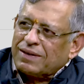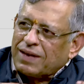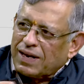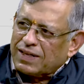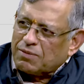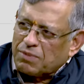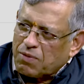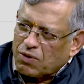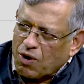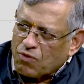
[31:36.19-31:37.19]
telling them
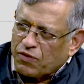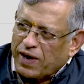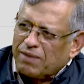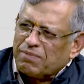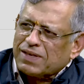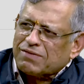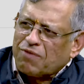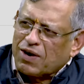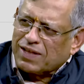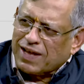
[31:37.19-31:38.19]
about how freedom is,
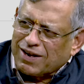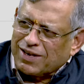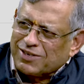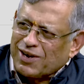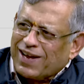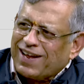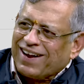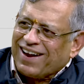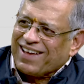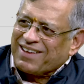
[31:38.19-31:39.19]
what they are enjoying
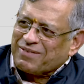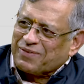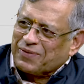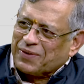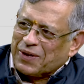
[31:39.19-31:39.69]
in life.